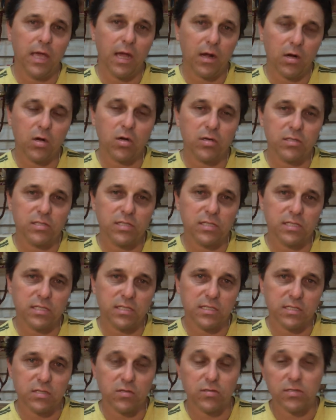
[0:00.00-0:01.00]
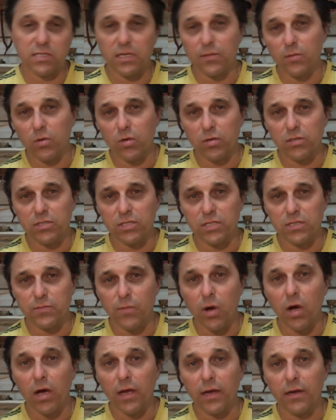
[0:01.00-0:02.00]
consciousness or subconscious
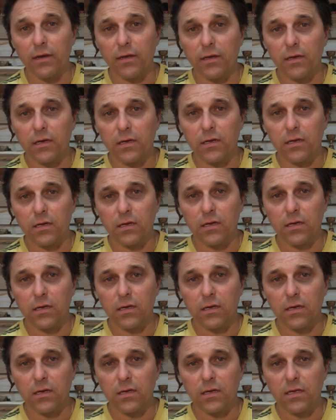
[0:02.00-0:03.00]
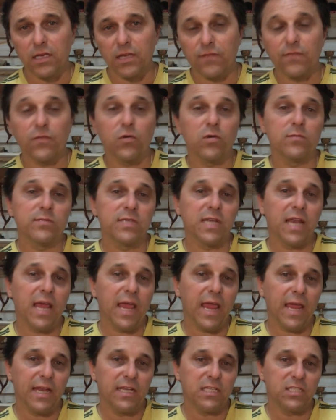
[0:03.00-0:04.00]
mind. It forms an
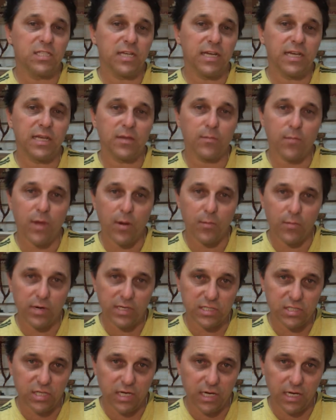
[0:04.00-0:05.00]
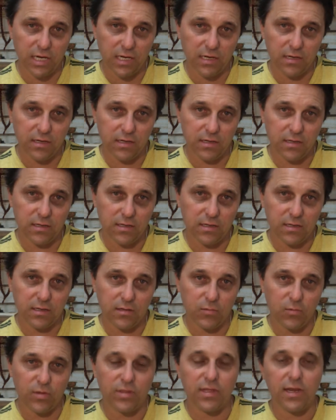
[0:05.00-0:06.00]
energetic memory chain
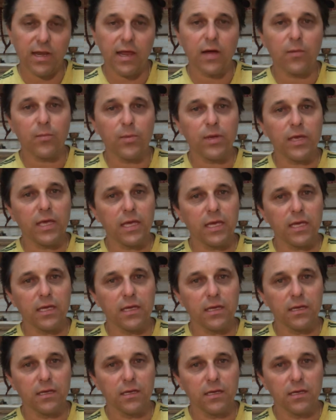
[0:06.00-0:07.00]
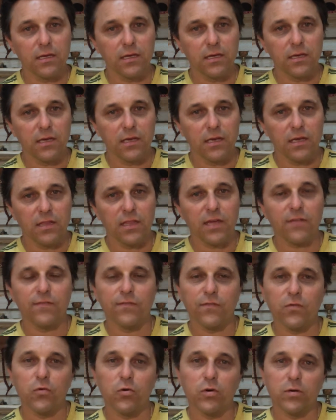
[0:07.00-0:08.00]
within our being that
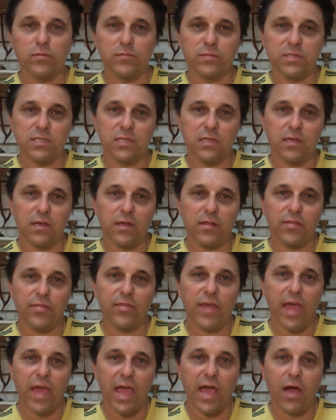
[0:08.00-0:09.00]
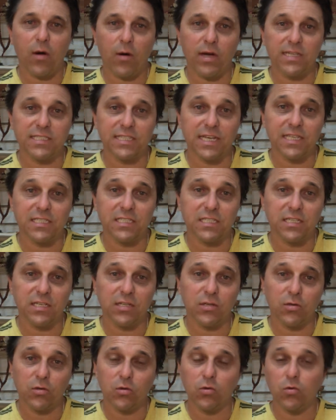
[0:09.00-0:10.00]
forms our
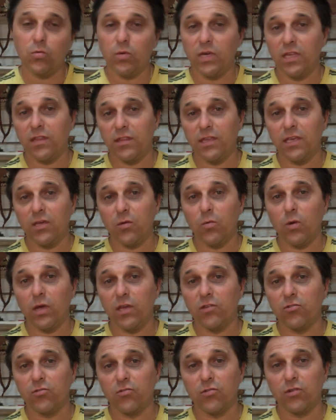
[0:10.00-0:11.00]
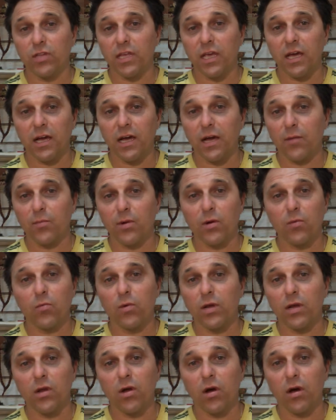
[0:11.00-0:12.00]
identity, who we think we truly are, but we're
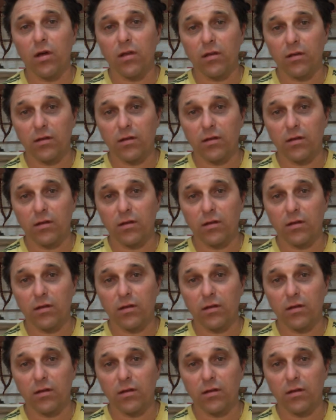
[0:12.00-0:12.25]
not.